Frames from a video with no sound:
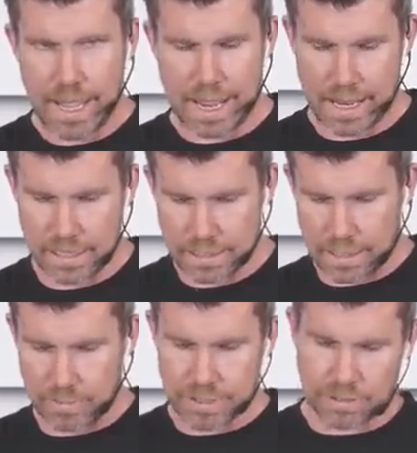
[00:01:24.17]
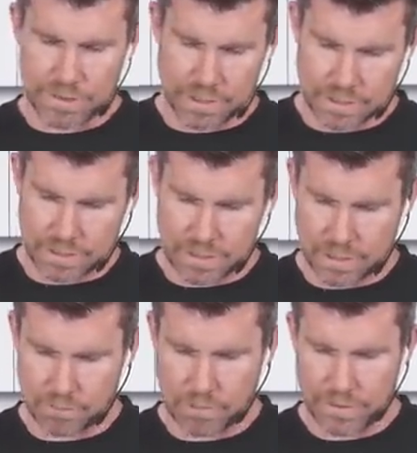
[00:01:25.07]
And beside this, let's
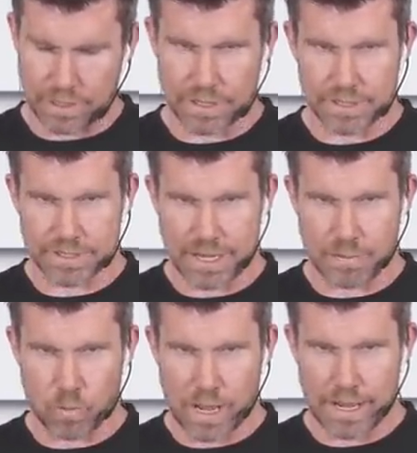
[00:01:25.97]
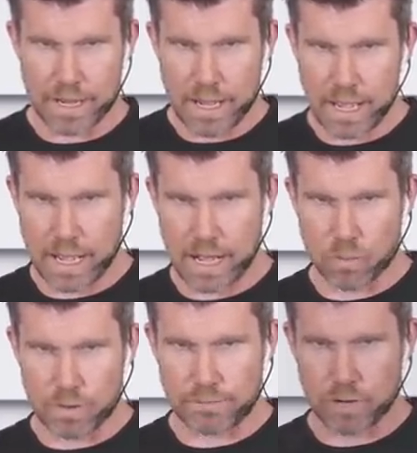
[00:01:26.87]
get them around the same way,
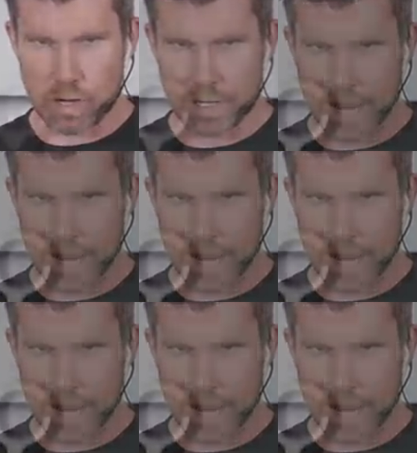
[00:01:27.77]
we've got